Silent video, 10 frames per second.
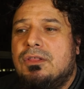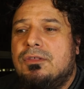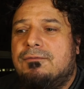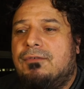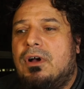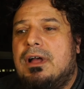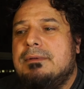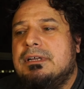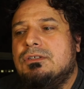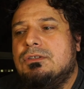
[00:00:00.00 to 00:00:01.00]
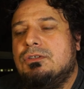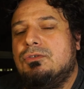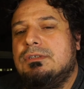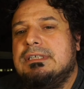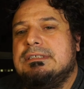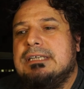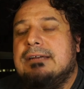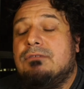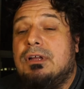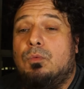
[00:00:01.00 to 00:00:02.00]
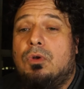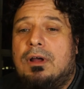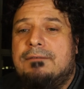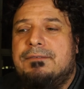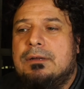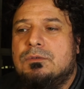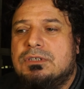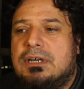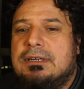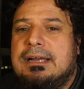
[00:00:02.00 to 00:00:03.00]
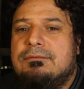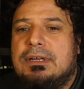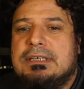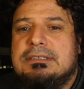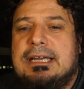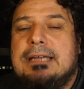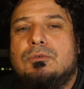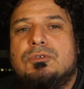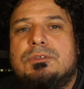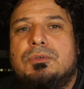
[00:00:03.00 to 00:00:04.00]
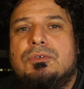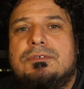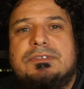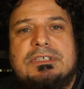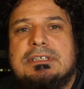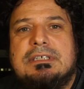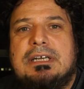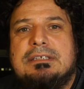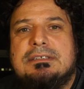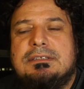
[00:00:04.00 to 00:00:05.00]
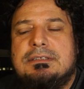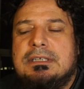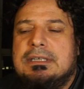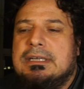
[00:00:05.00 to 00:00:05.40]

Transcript: The fiber you need to have, like what I found was I'd have like a tablespoon of psyllium husks.